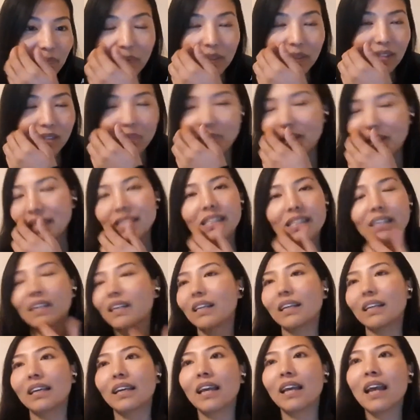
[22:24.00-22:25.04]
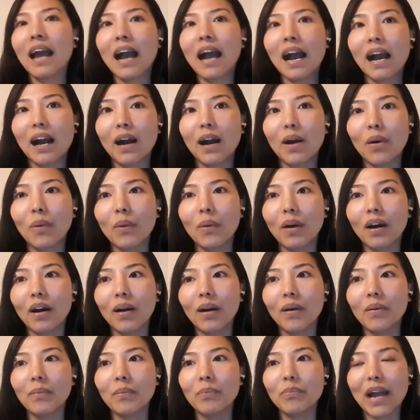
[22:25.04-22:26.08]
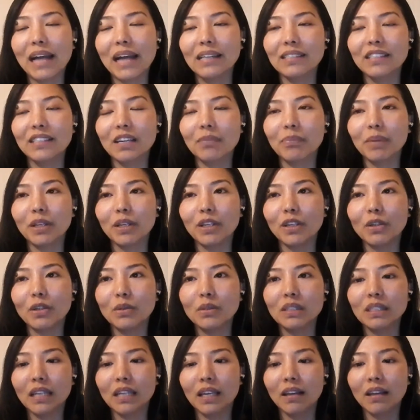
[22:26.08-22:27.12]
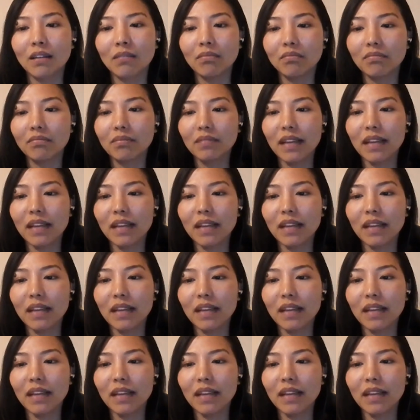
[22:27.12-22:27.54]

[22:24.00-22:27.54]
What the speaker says: It's basically how brands have been using